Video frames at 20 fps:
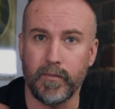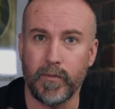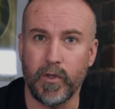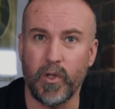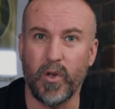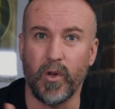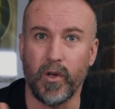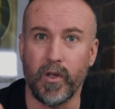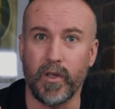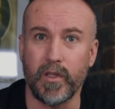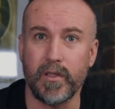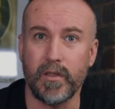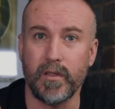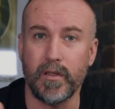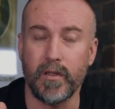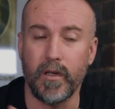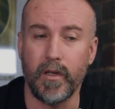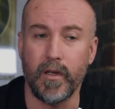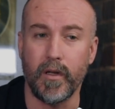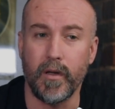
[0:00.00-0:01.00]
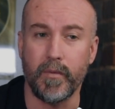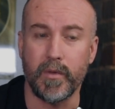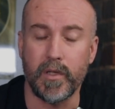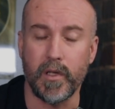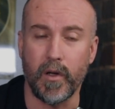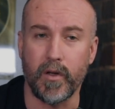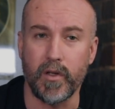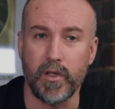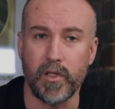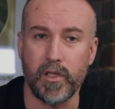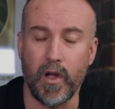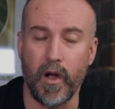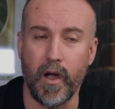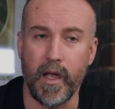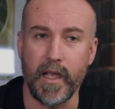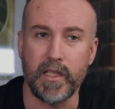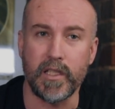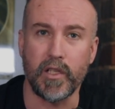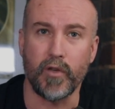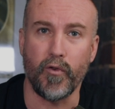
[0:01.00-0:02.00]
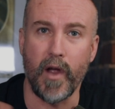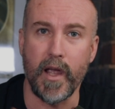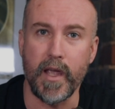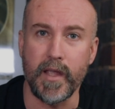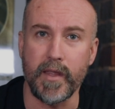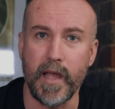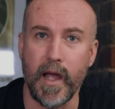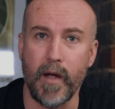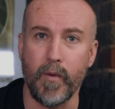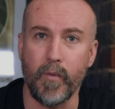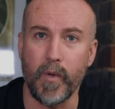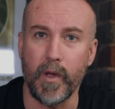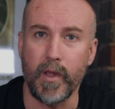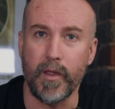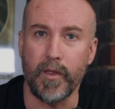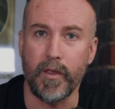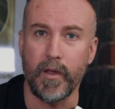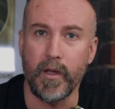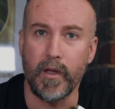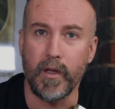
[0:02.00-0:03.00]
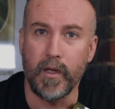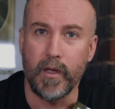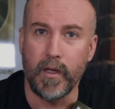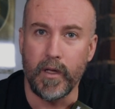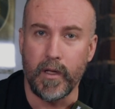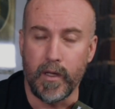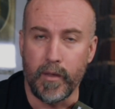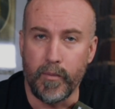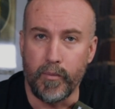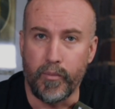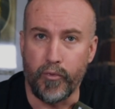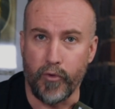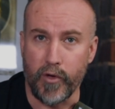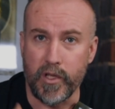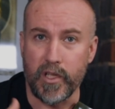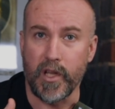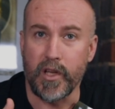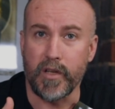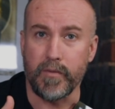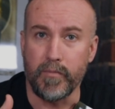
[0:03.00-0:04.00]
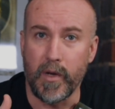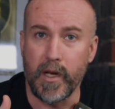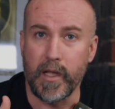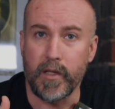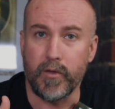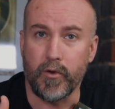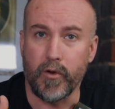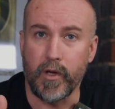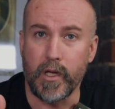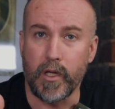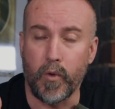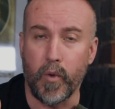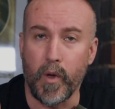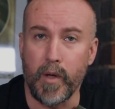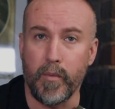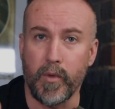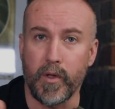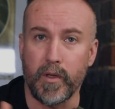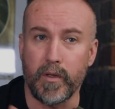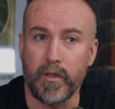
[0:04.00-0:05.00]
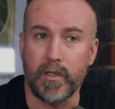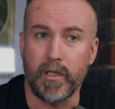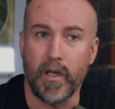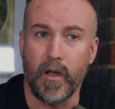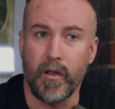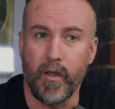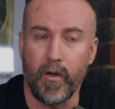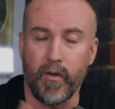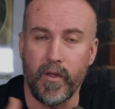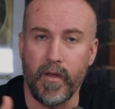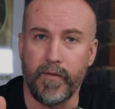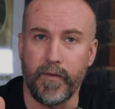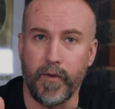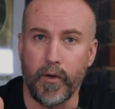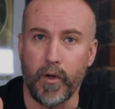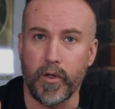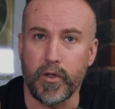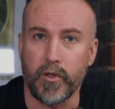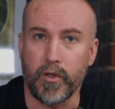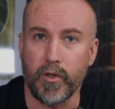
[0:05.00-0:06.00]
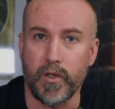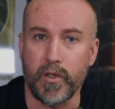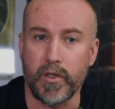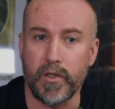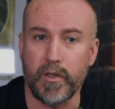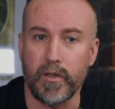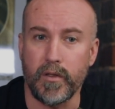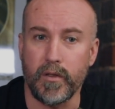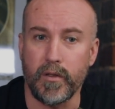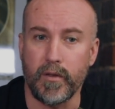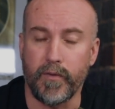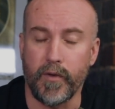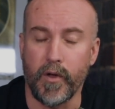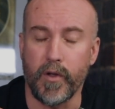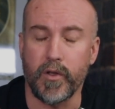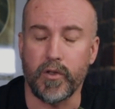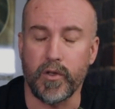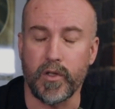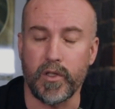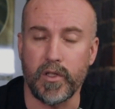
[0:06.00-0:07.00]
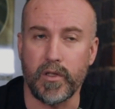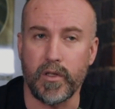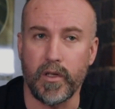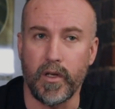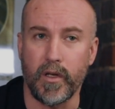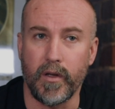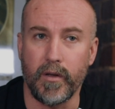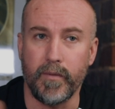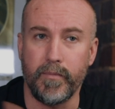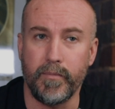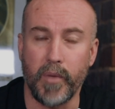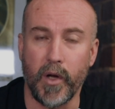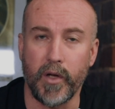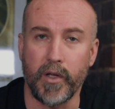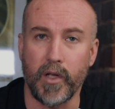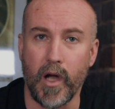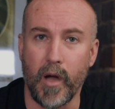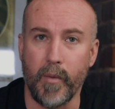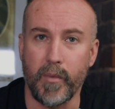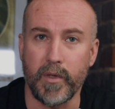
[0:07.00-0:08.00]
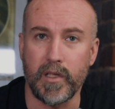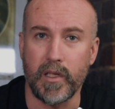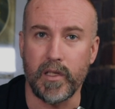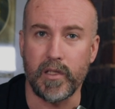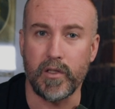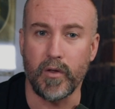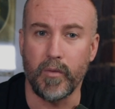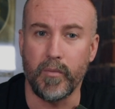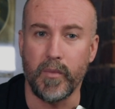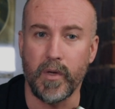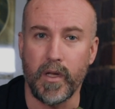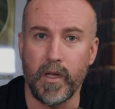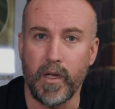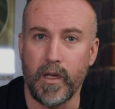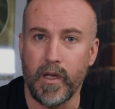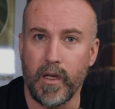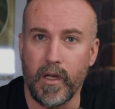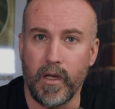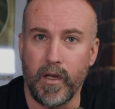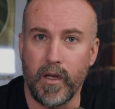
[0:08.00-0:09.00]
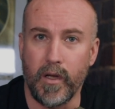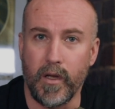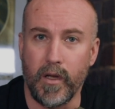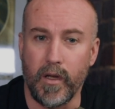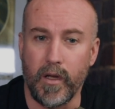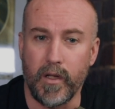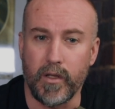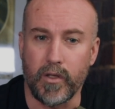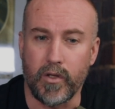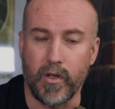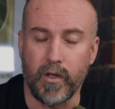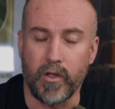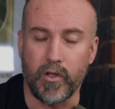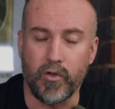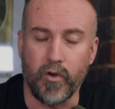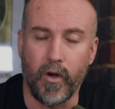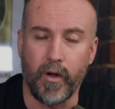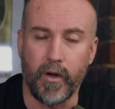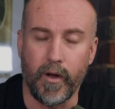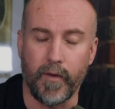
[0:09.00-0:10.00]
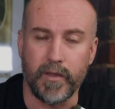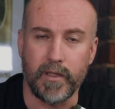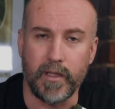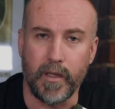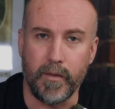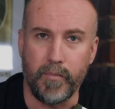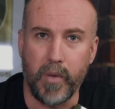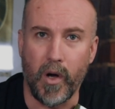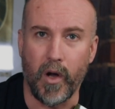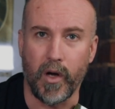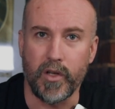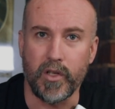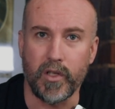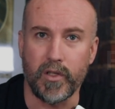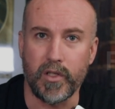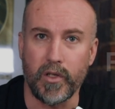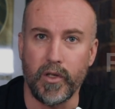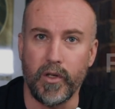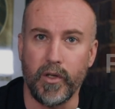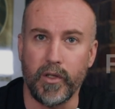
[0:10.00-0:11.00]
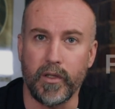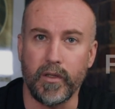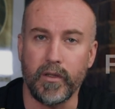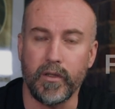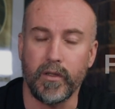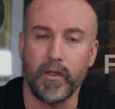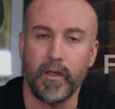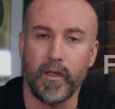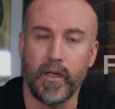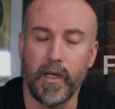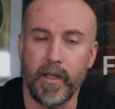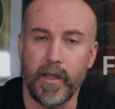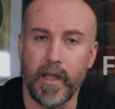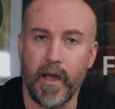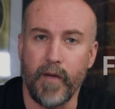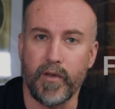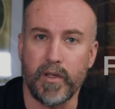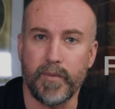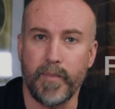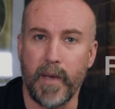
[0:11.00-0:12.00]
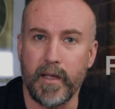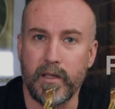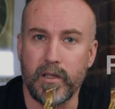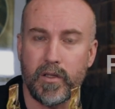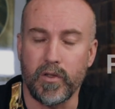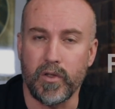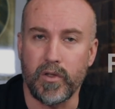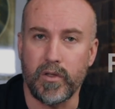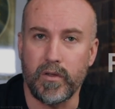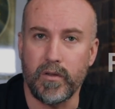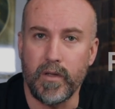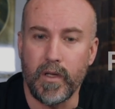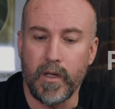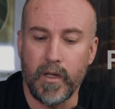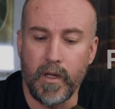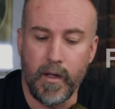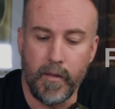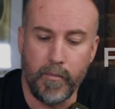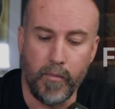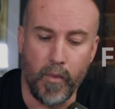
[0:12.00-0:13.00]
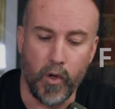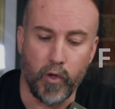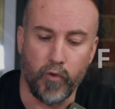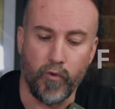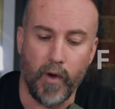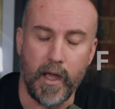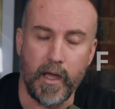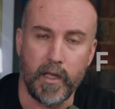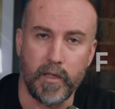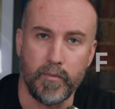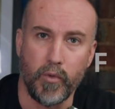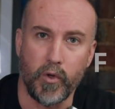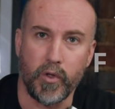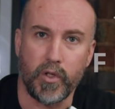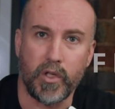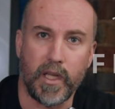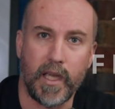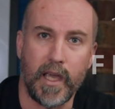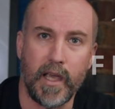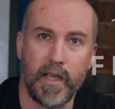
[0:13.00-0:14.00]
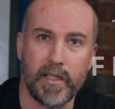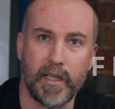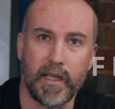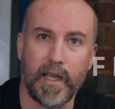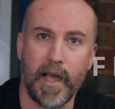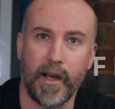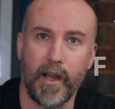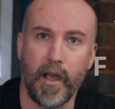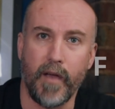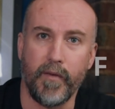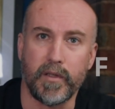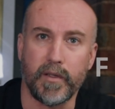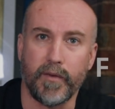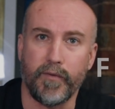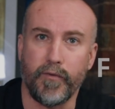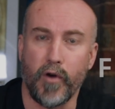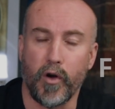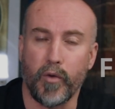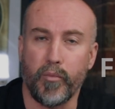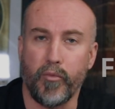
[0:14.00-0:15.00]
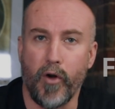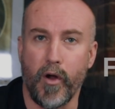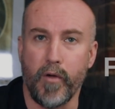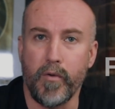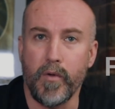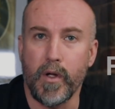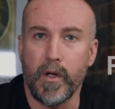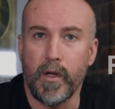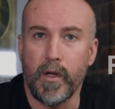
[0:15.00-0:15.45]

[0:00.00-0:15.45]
colours, so I can start integrating that with British military equipment, so like the Virtus body armour system, and try and obviously polish a turd in that respect, and just migrate as much kit as I can over to Frog.Pro